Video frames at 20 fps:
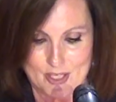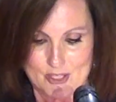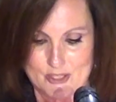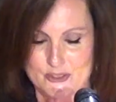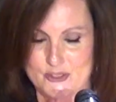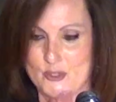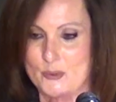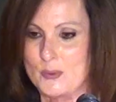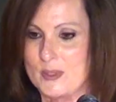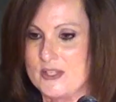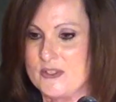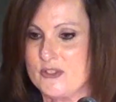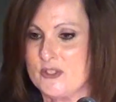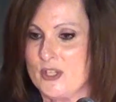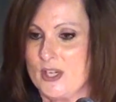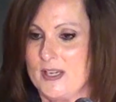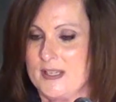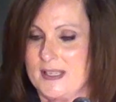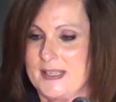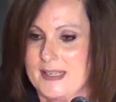So we
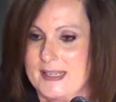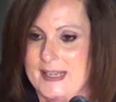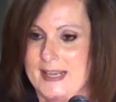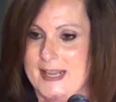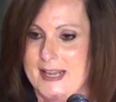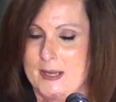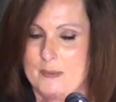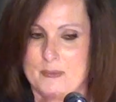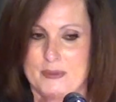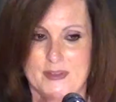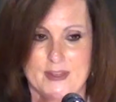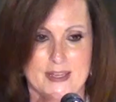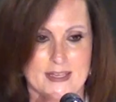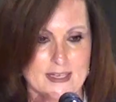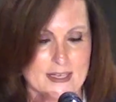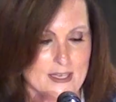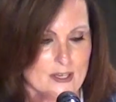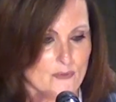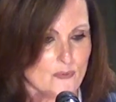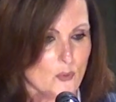started a game
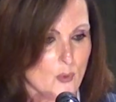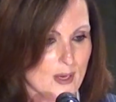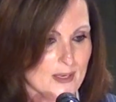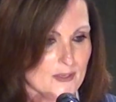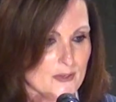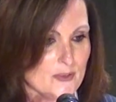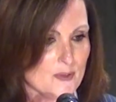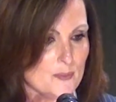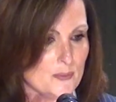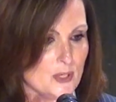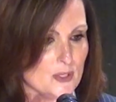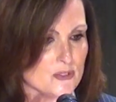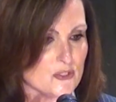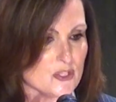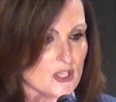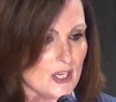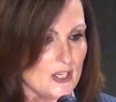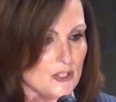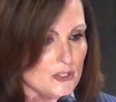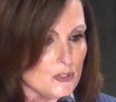thinking of what are the
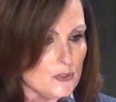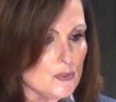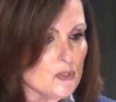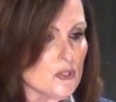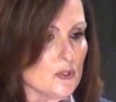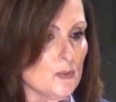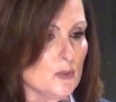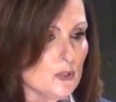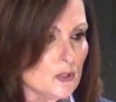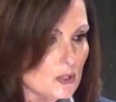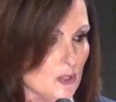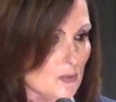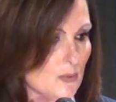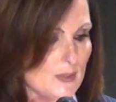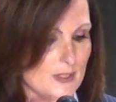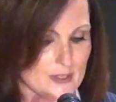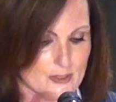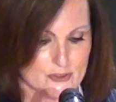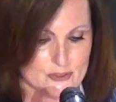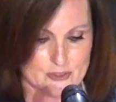most unusual
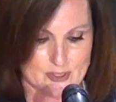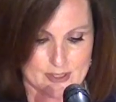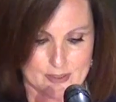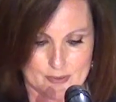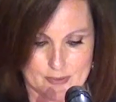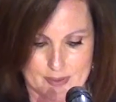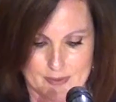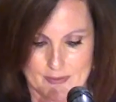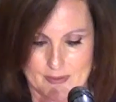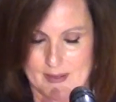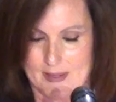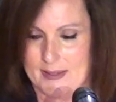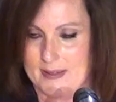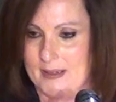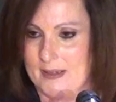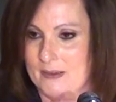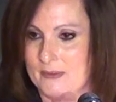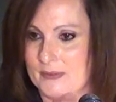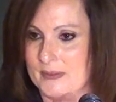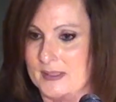careers that you can think
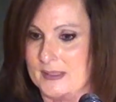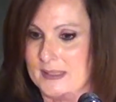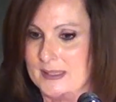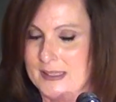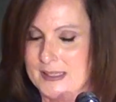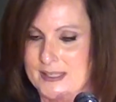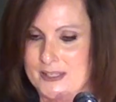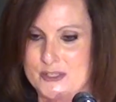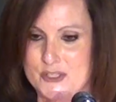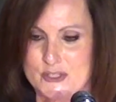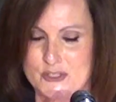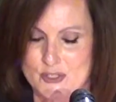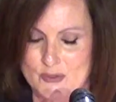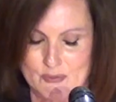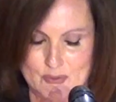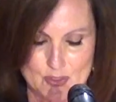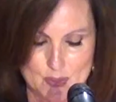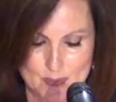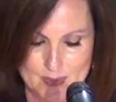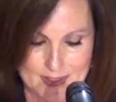of. And just a
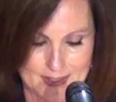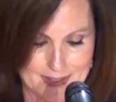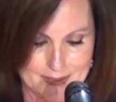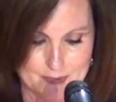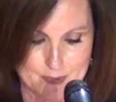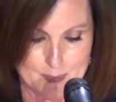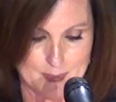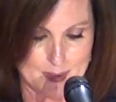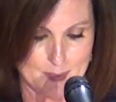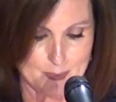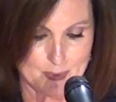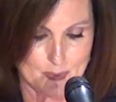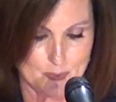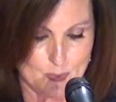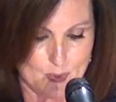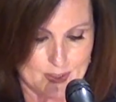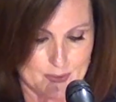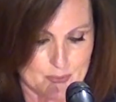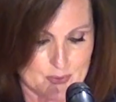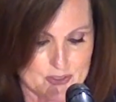few that I remember,
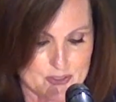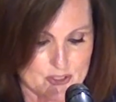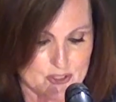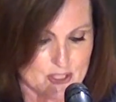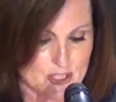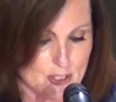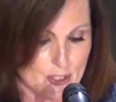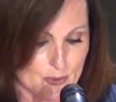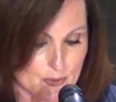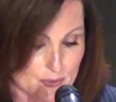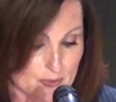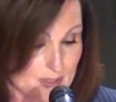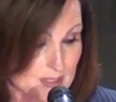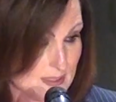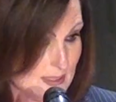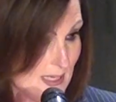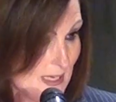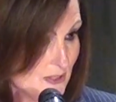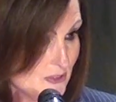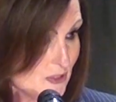one was a deodorant
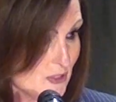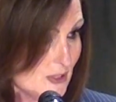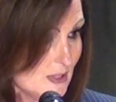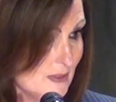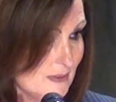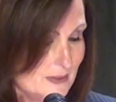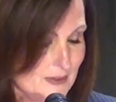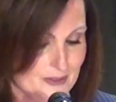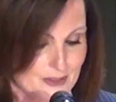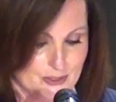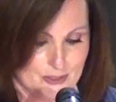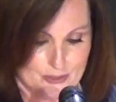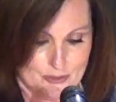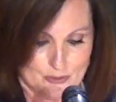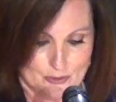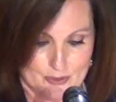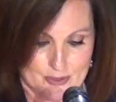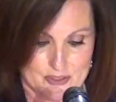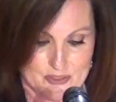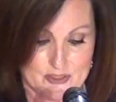tester,
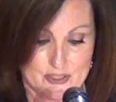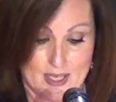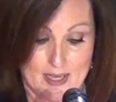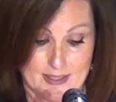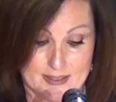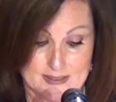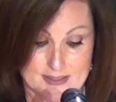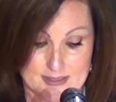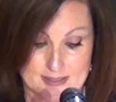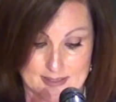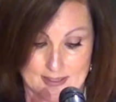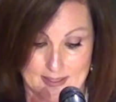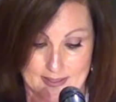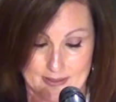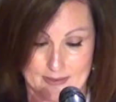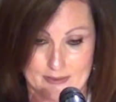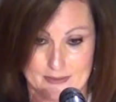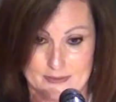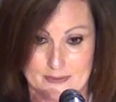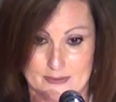or a sock
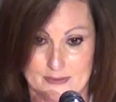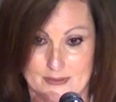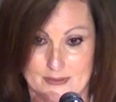designer,